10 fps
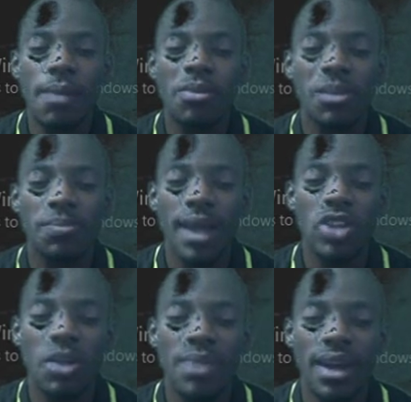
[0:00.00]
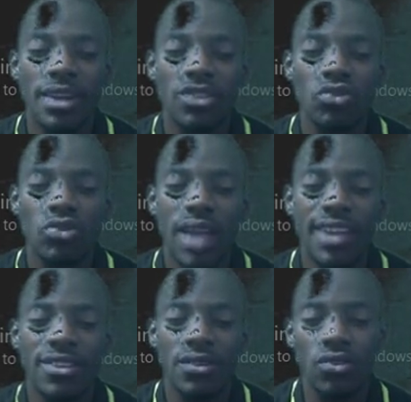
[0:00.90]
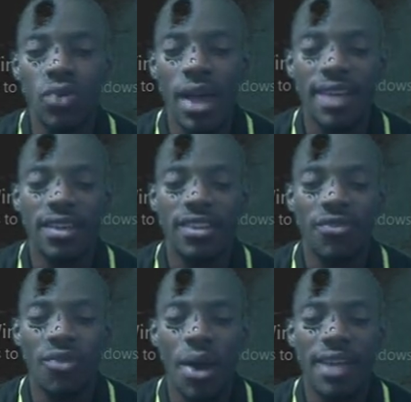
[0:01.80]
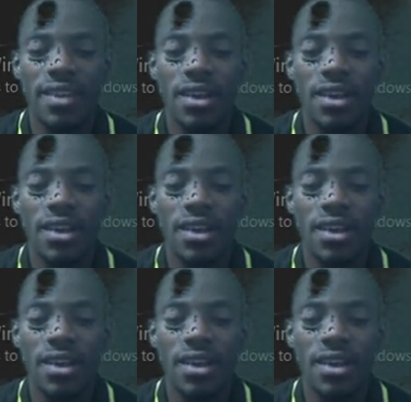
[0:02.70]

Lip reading: multiply to the bracket 2 times 2x is 4x.